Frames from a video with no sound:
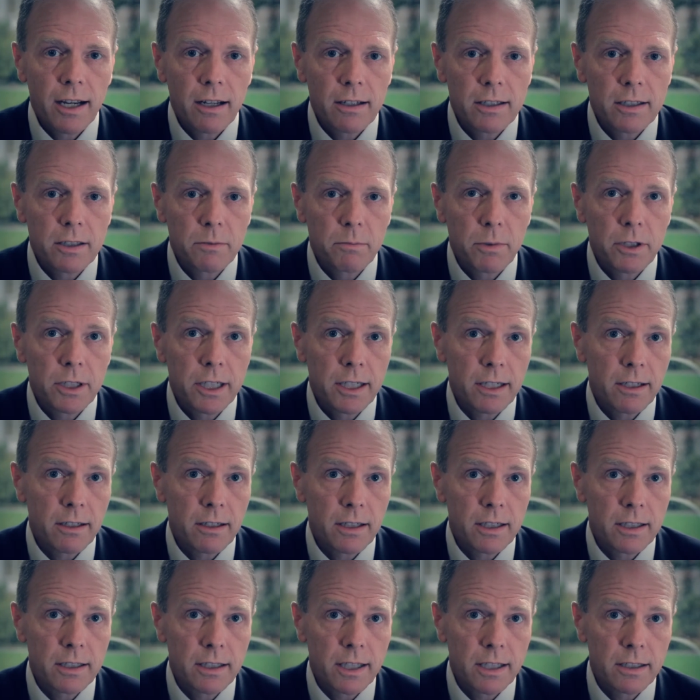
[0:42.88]
is
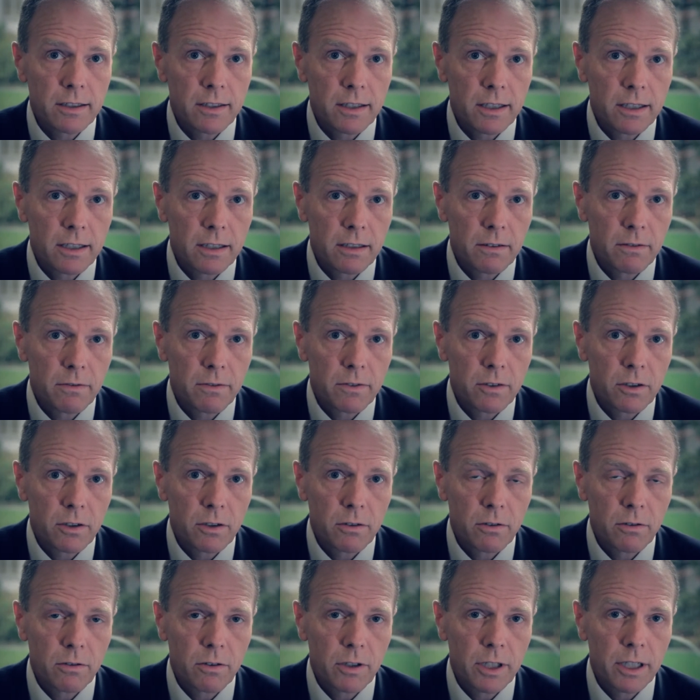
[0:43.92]
particularly sensitive
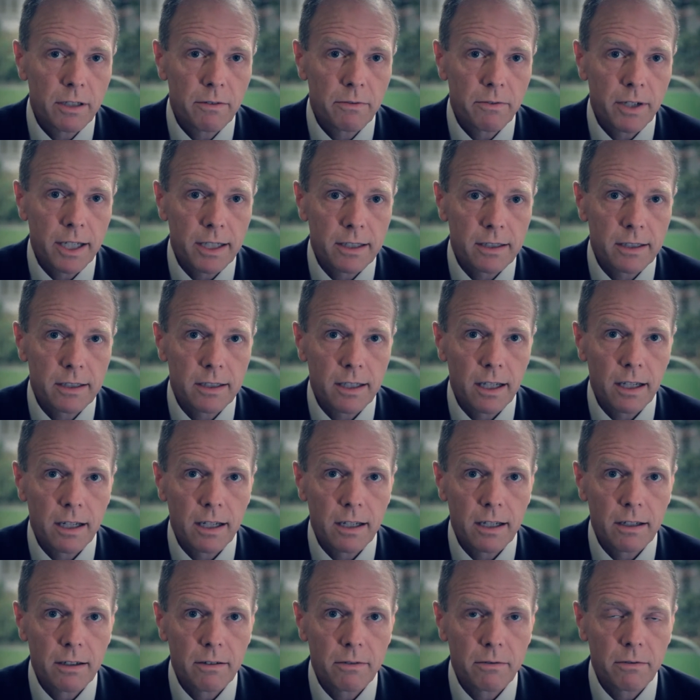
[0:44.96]
to the effects
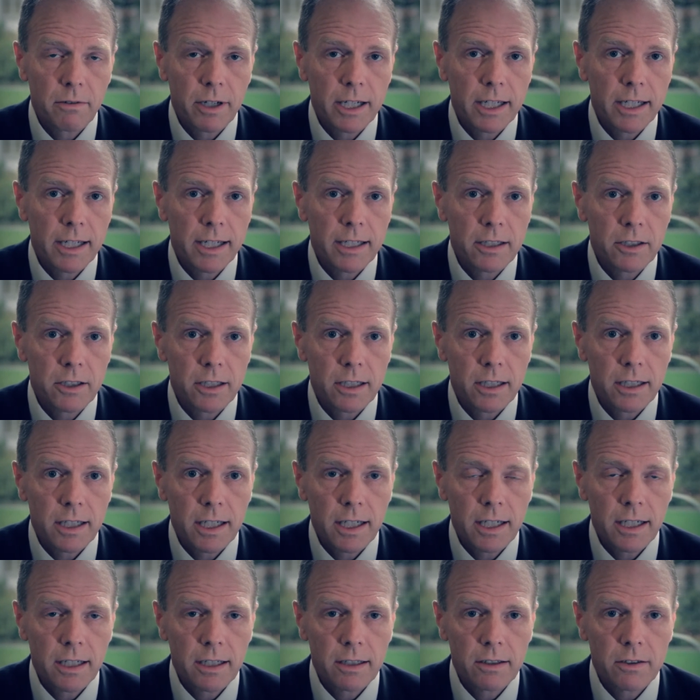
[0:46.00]
of radiation,
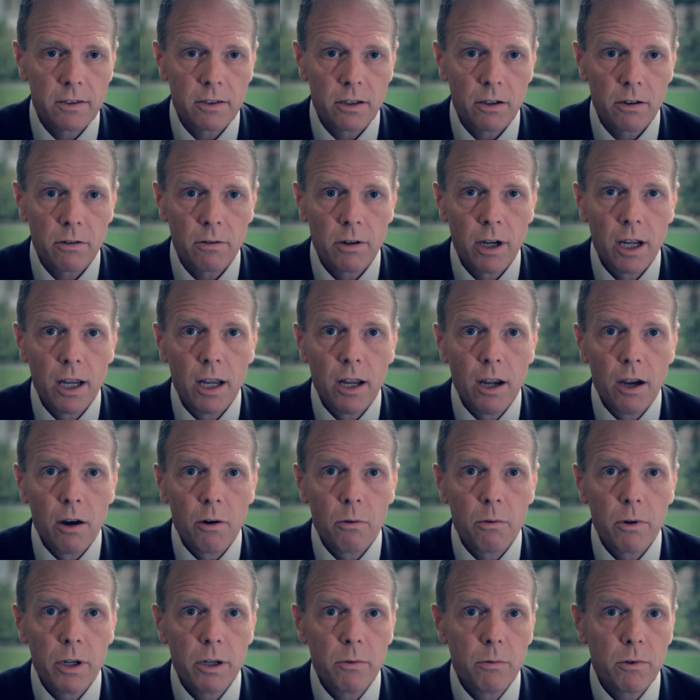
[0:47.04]
and so
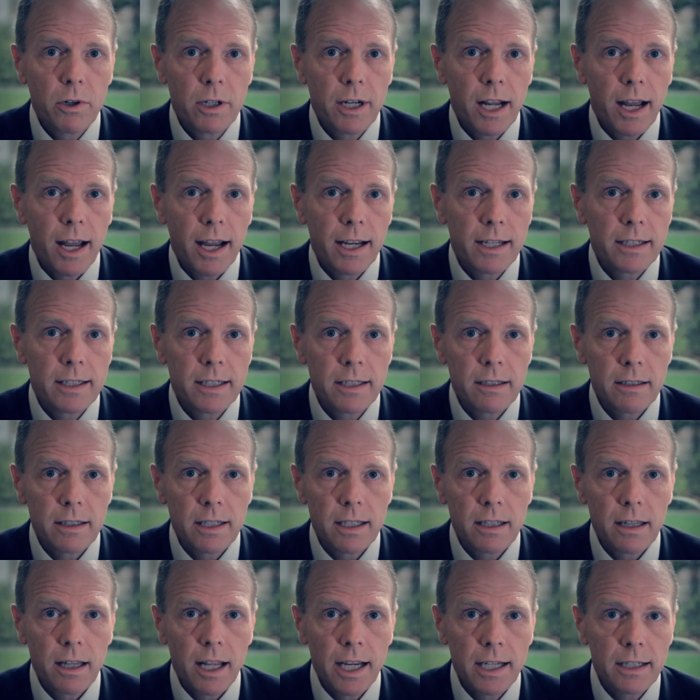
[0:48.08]
we would
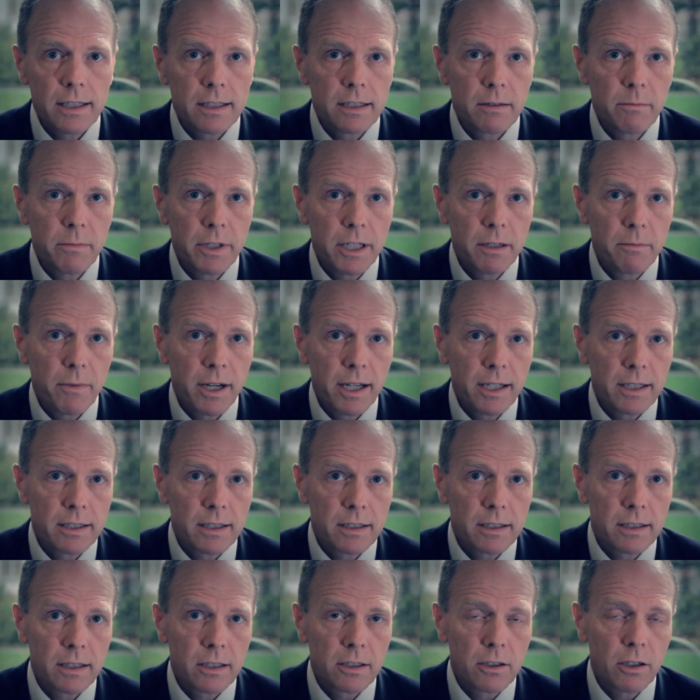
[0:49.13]
ideally like to
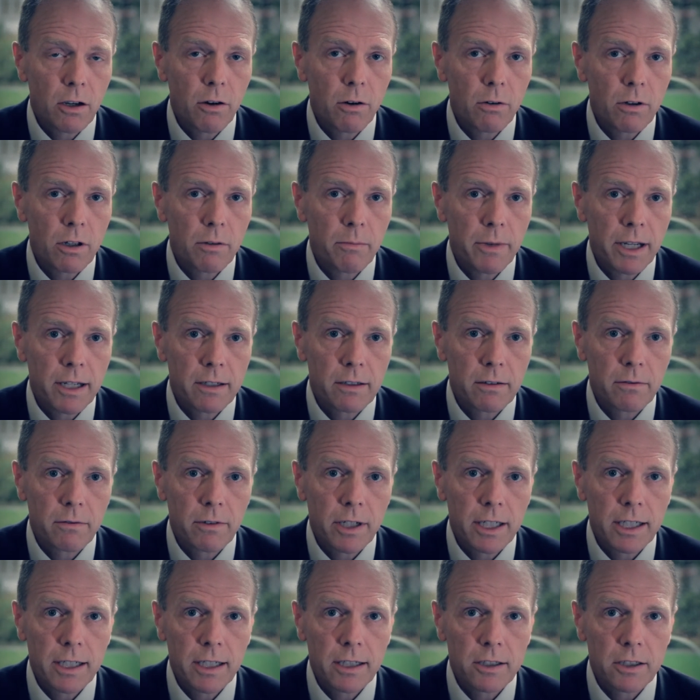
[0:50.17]
minimize the total amount of
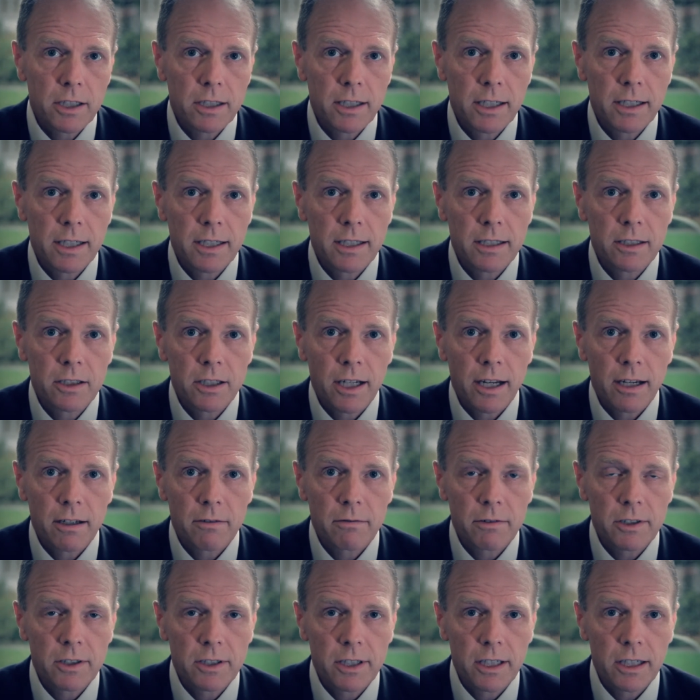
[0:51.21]
radiation that any child
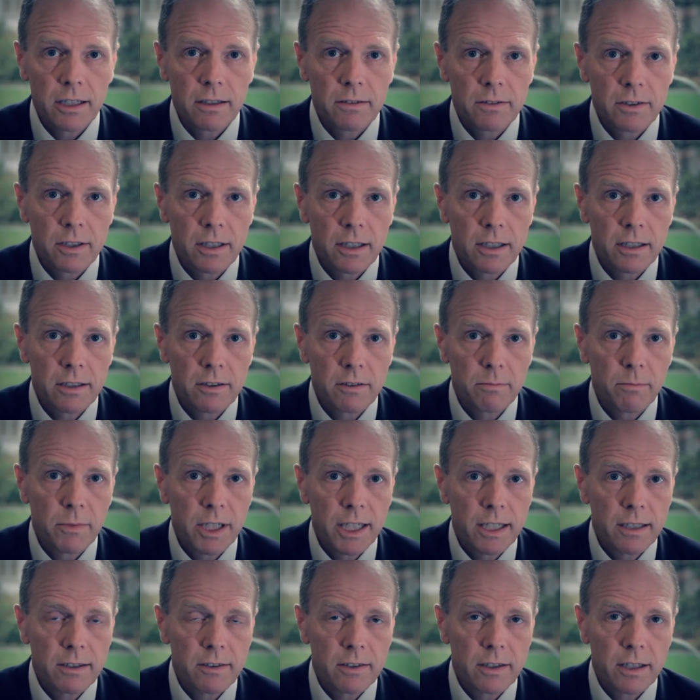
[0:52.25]
receives. This
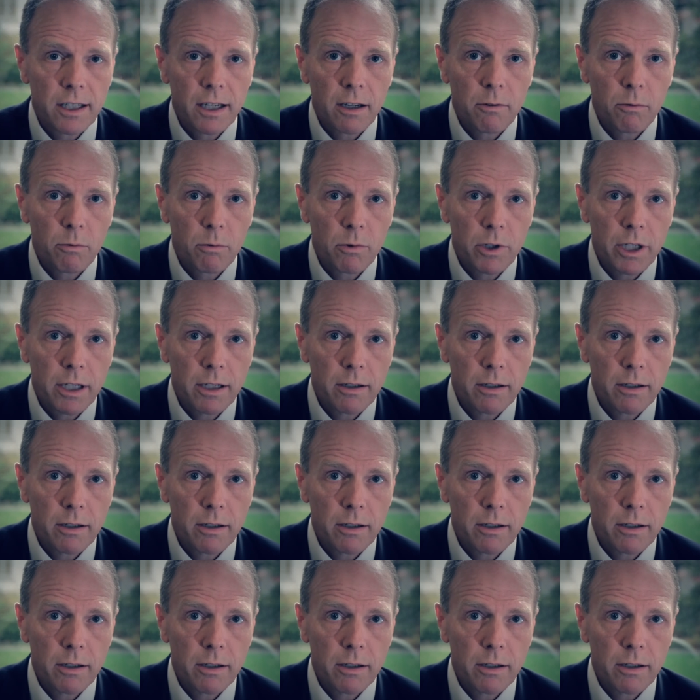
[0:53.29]
means that we